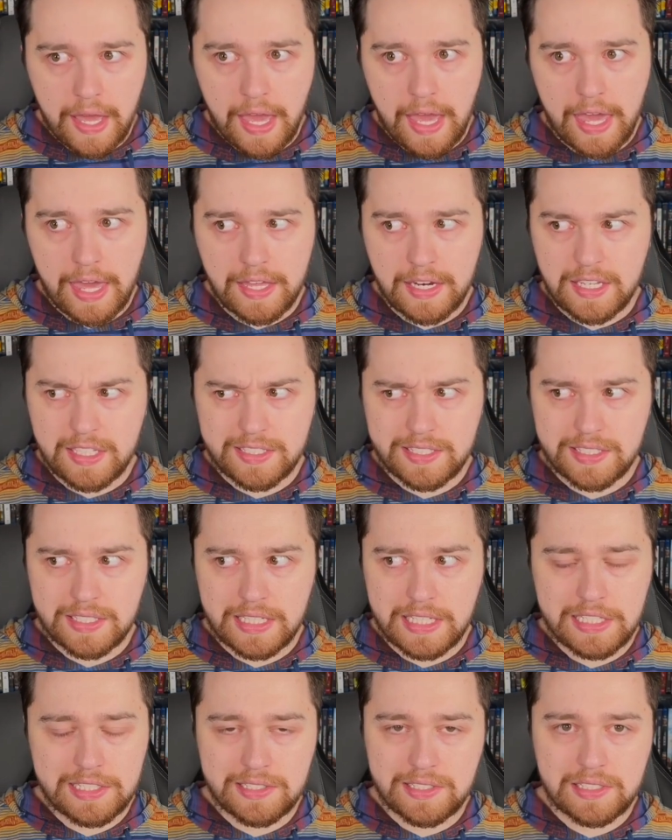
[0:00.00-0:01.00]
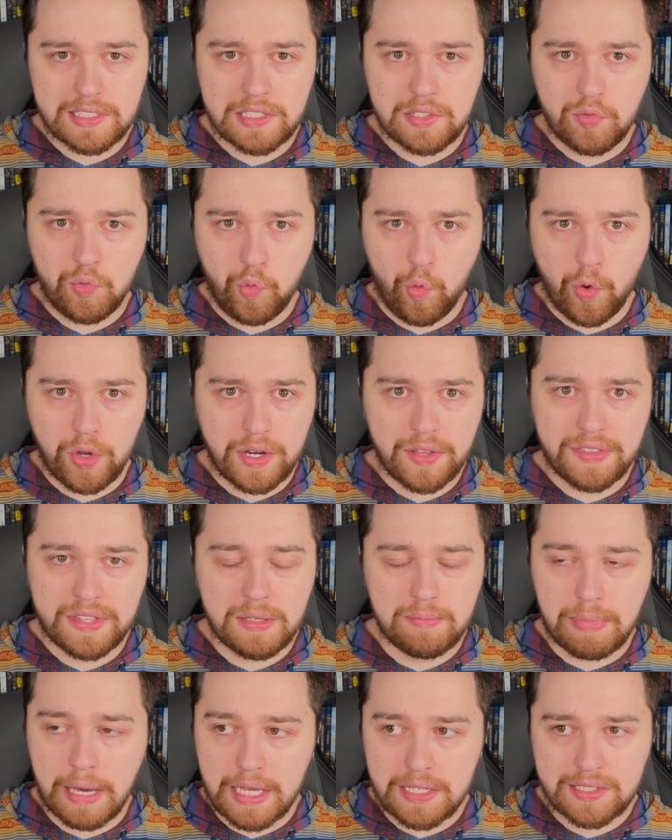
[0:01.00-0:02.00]
And it's easily one of
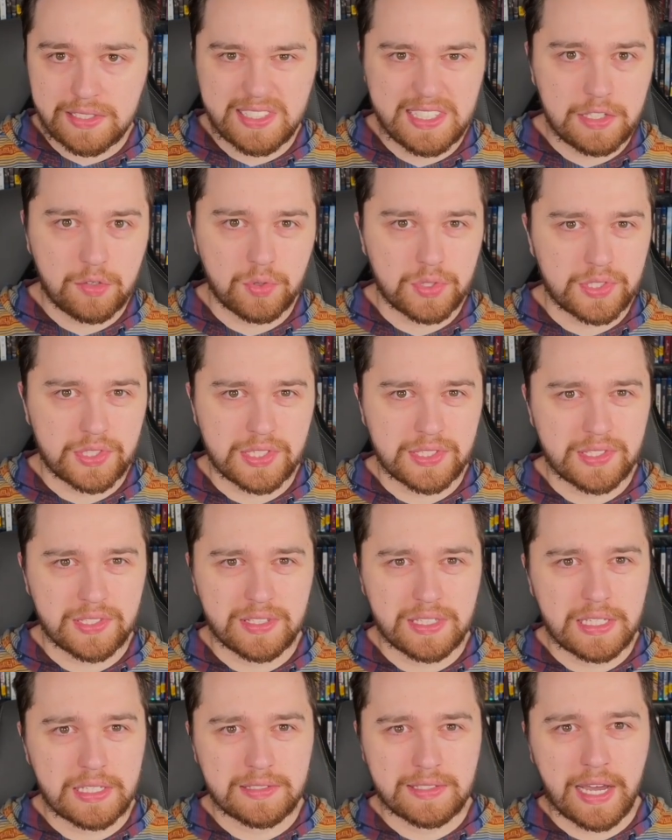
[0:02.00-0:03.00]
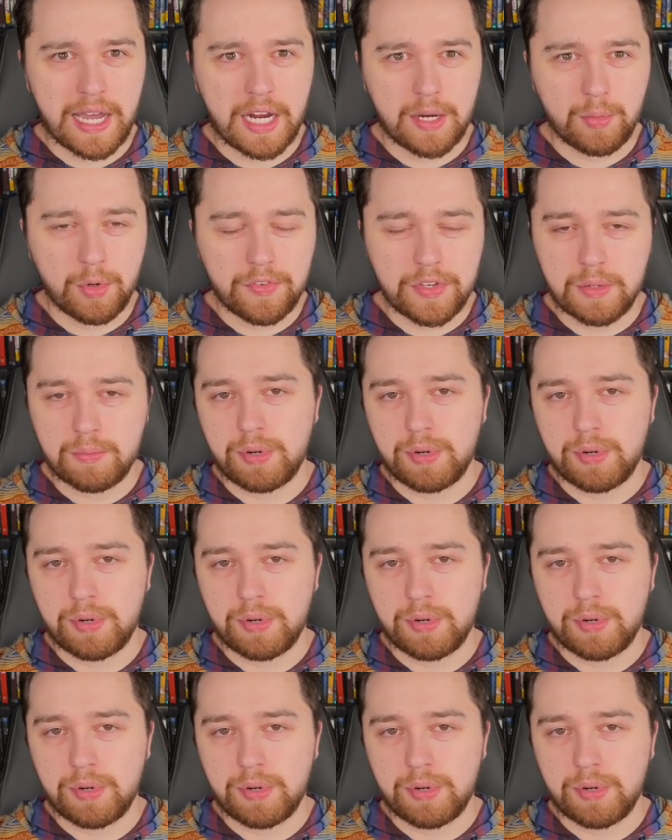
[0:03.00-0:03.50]
the best sequences in the entire movie,